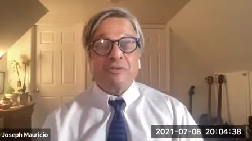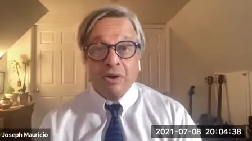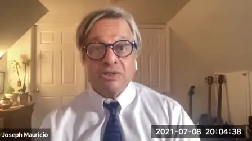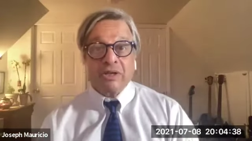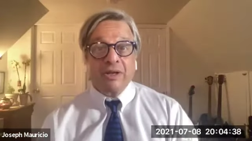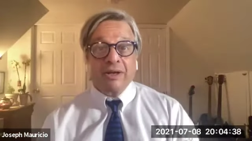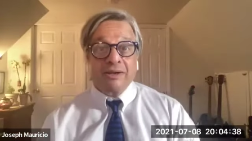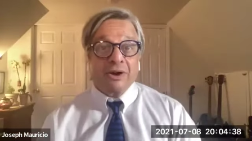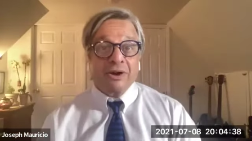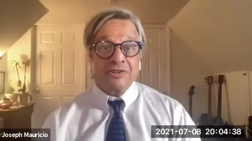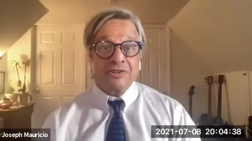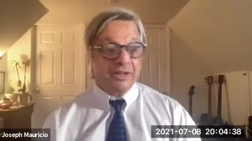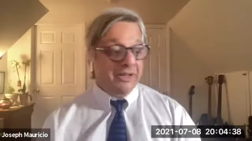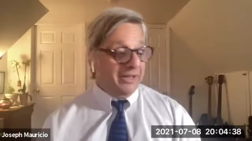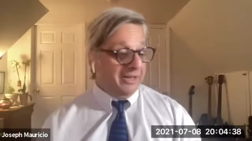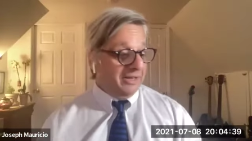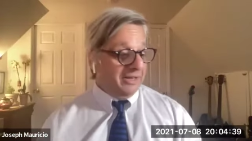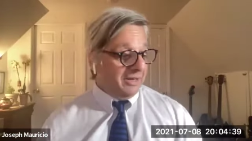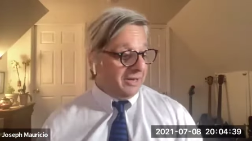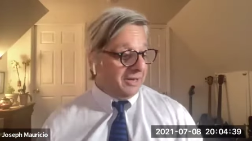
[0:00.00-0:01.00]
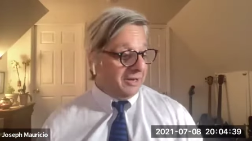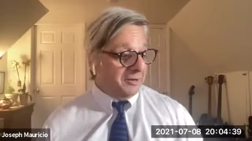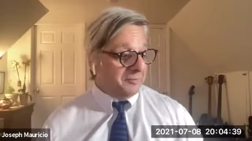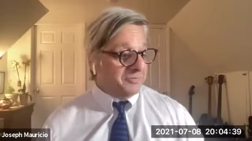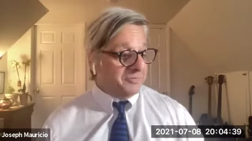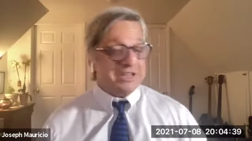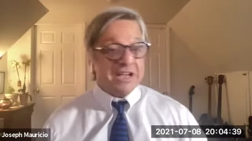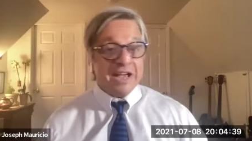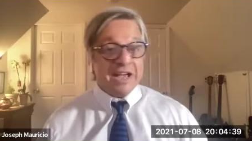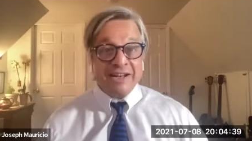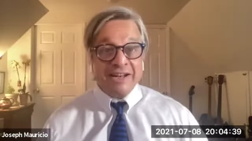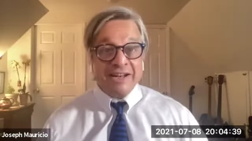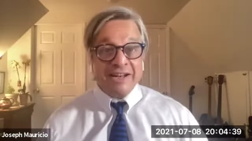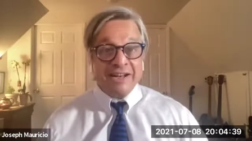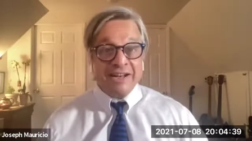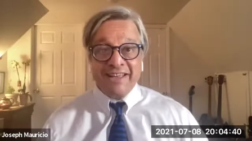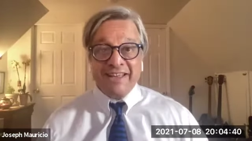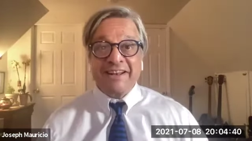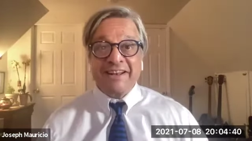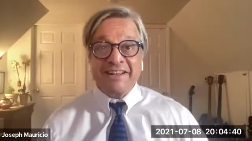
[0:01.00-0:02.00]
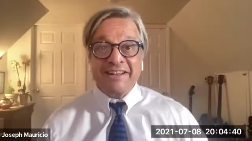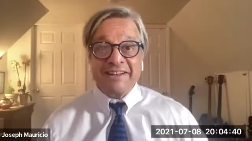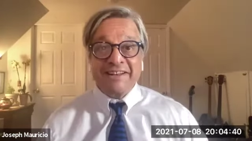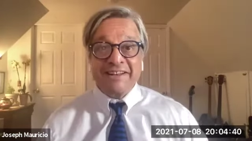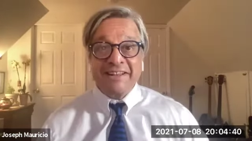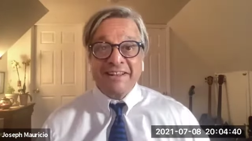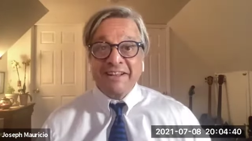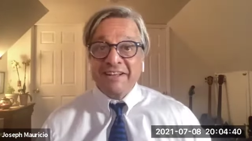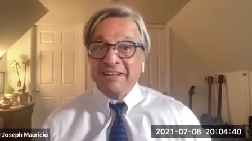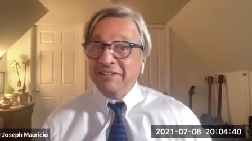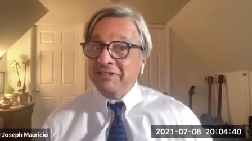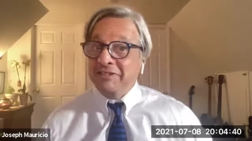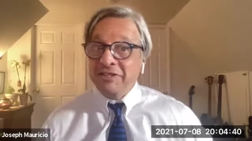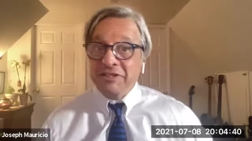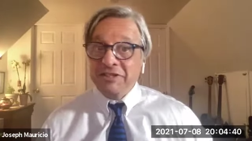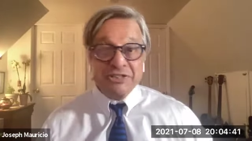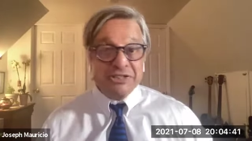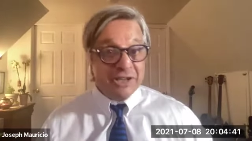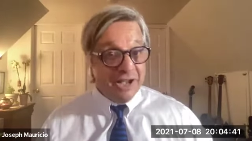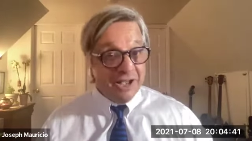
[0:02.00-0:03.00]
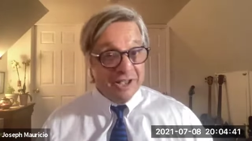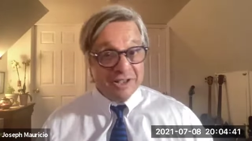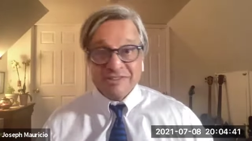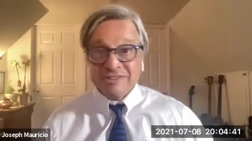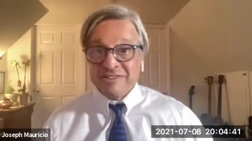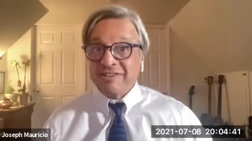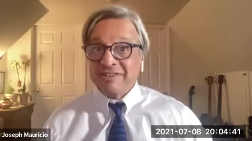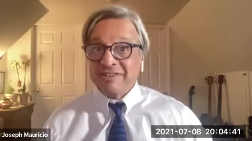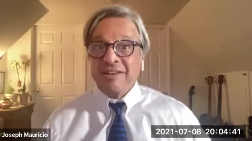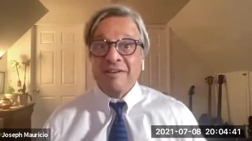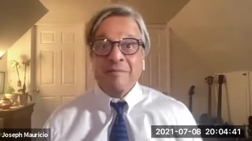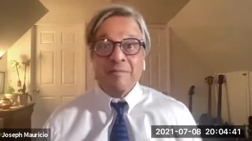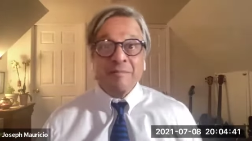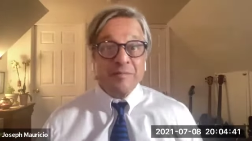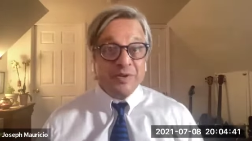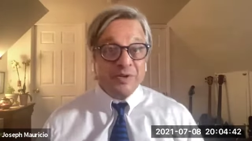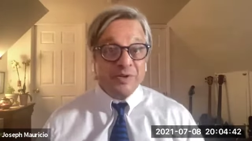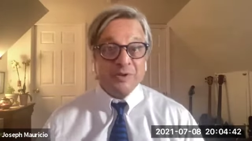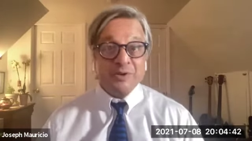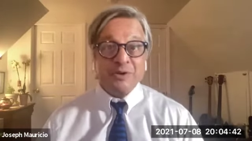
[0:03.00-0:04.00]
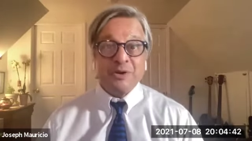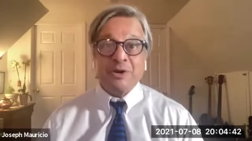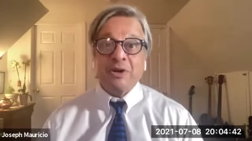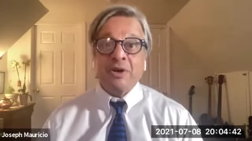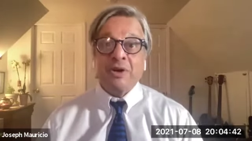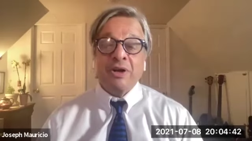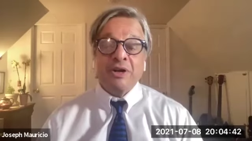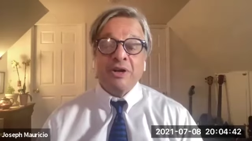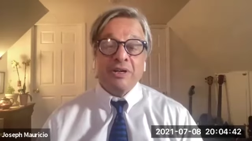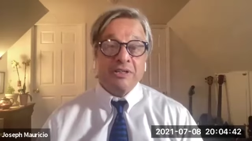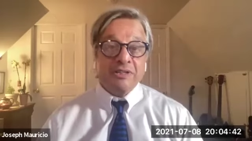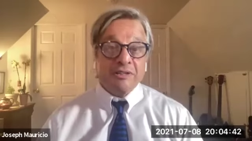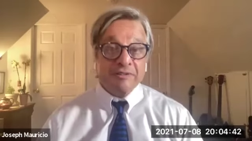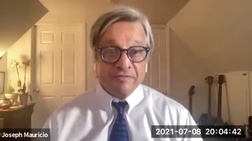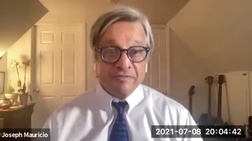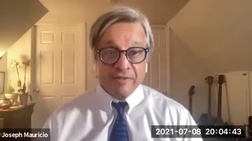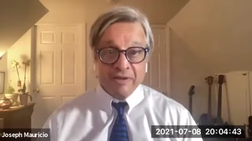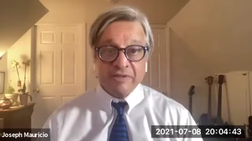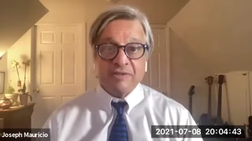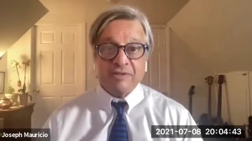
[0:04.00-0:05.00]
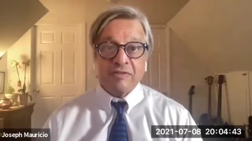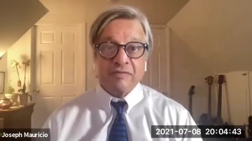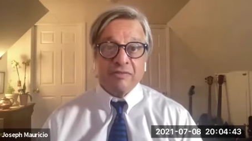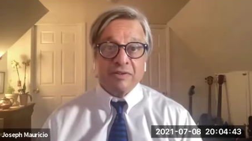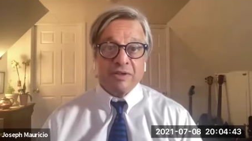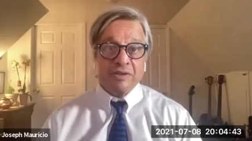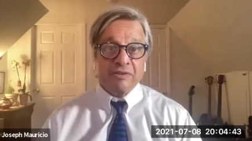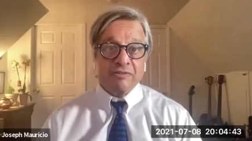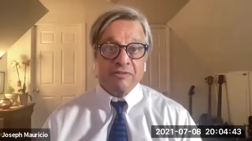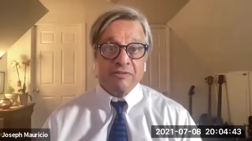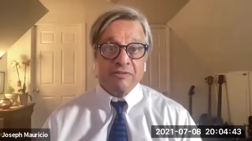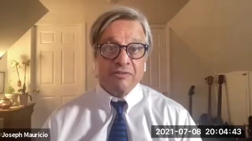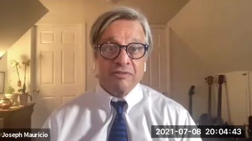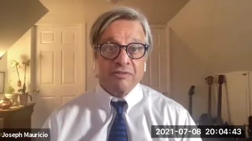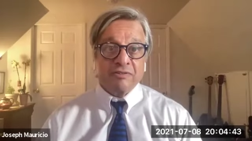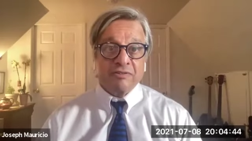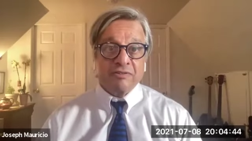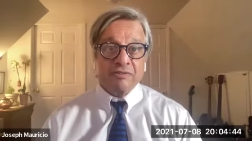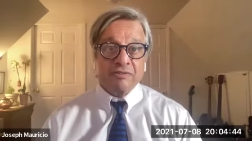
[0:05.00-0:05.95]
largely dedicated to just pure defensiveness.